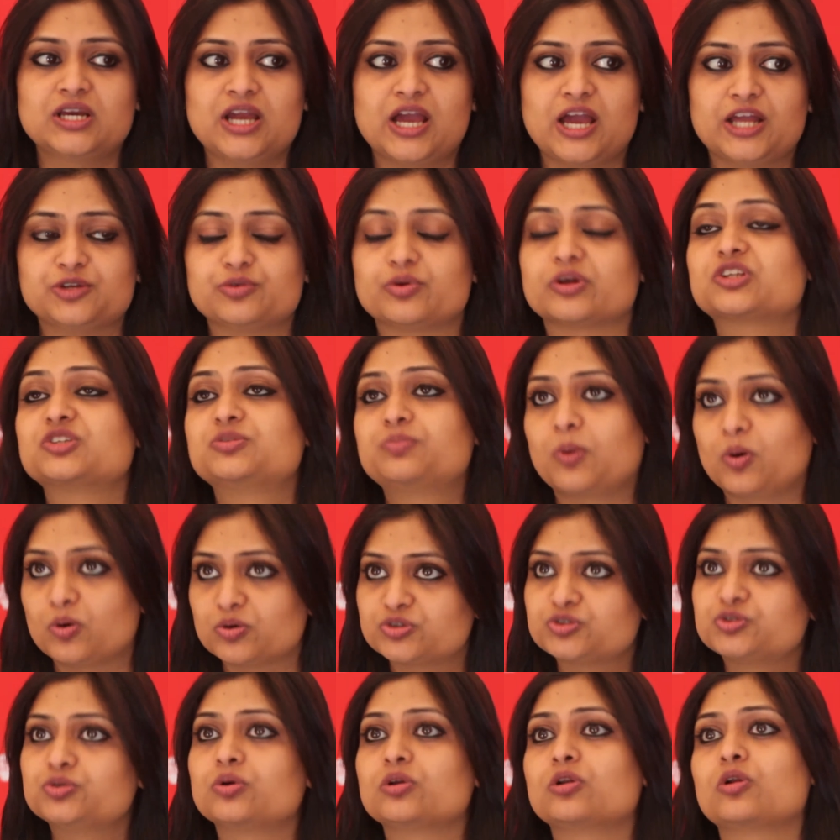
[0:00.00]
and you're
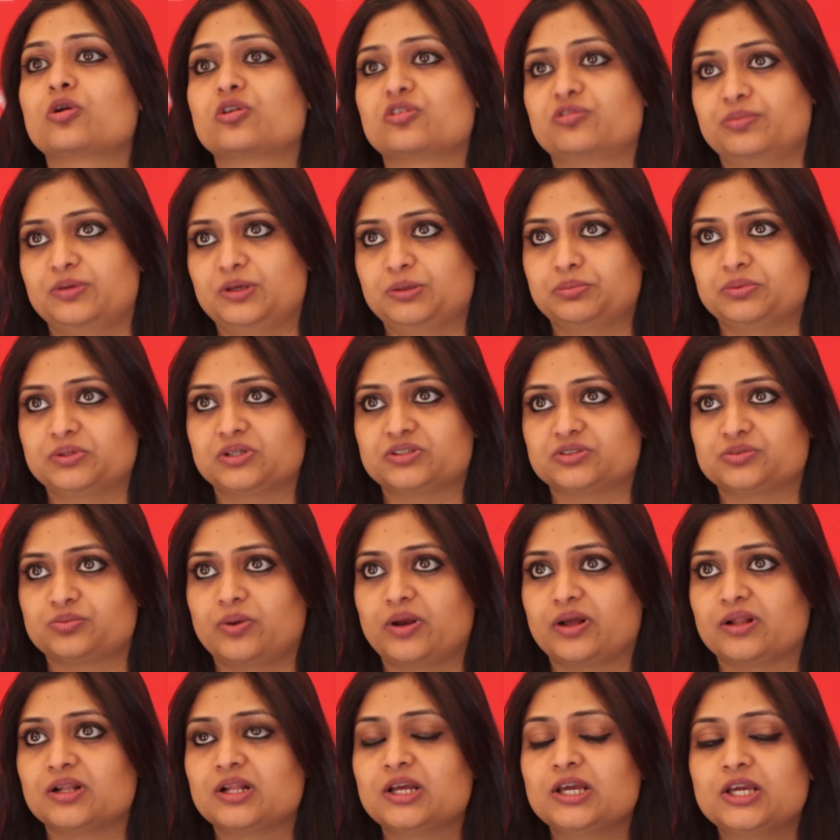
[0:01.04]
exposed to a lot of people as
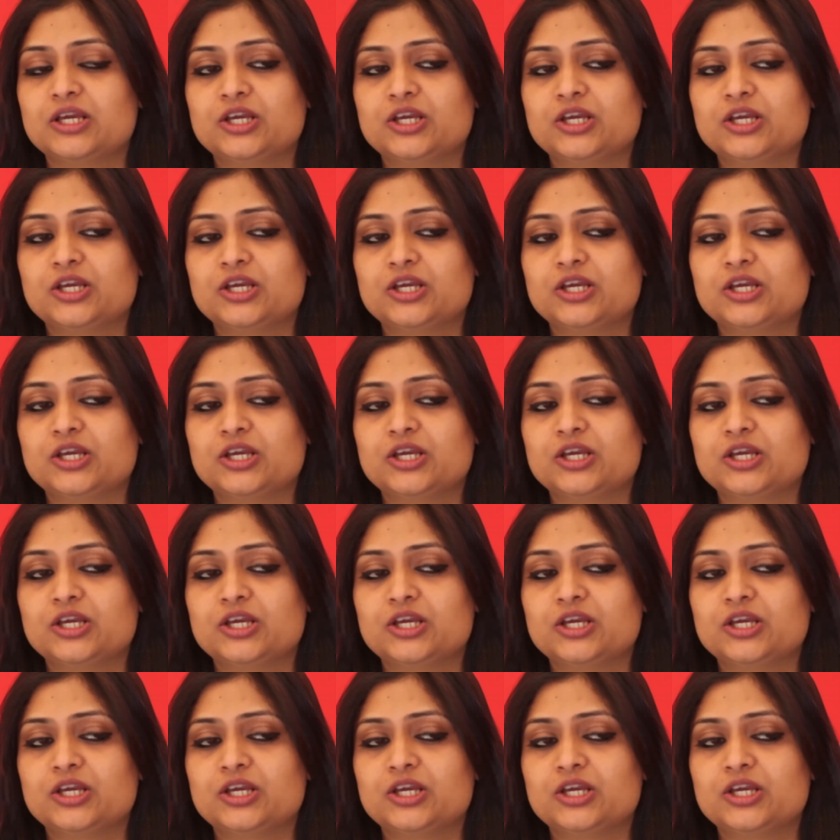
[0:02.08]
well.